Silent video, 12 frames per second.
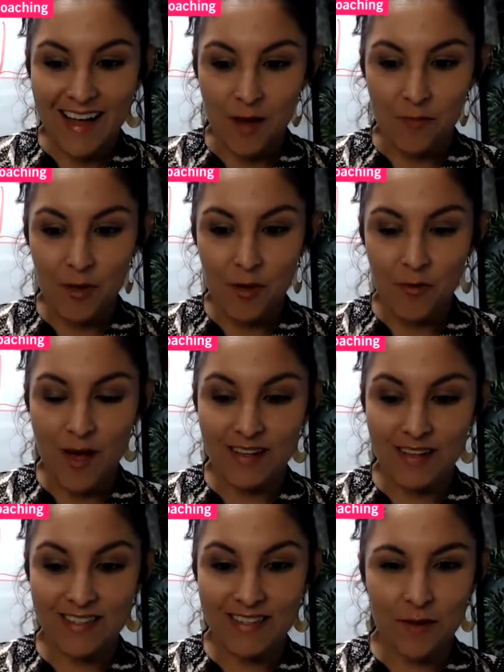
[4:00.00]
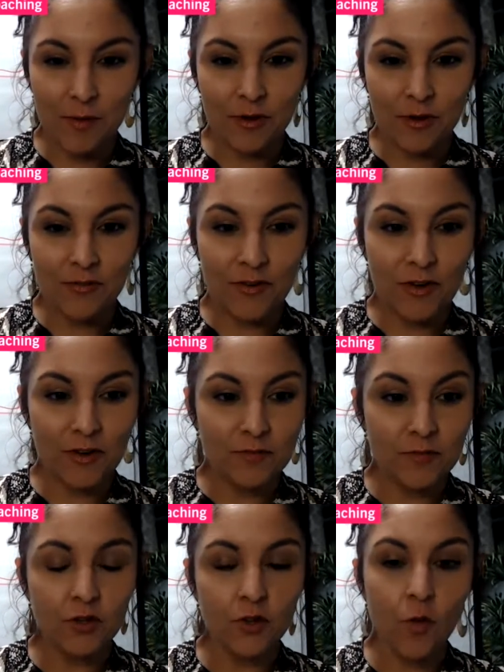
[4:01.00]
Happy Wednesday,
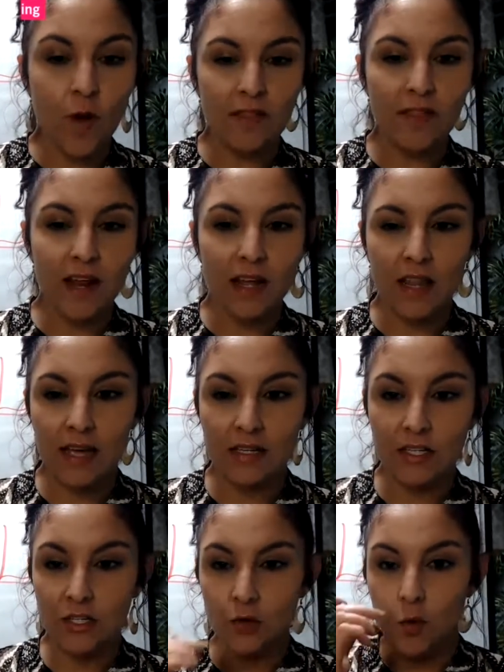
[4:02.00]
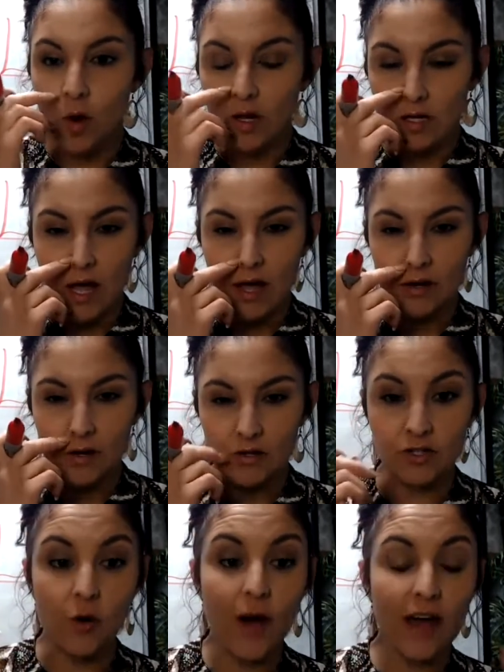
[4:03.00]
beautiful. So the way that I like to do
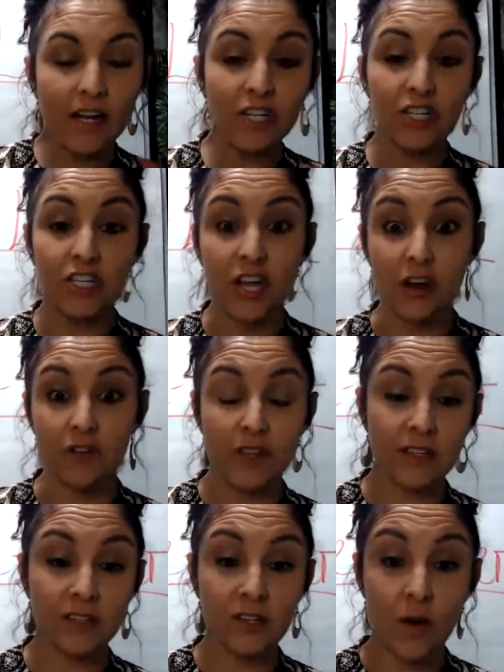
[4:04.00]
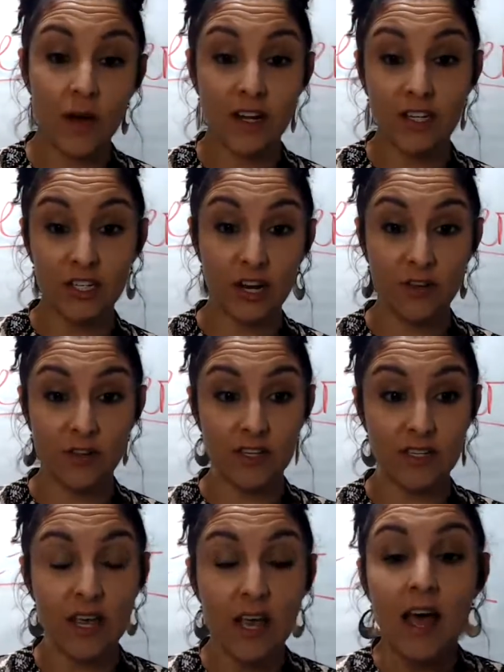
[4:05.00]
one-liners, go ahead and share this. Go ahead and share
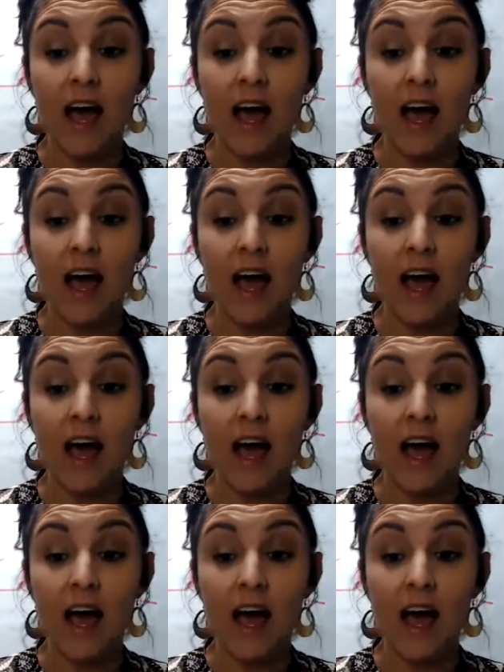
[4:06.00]
this.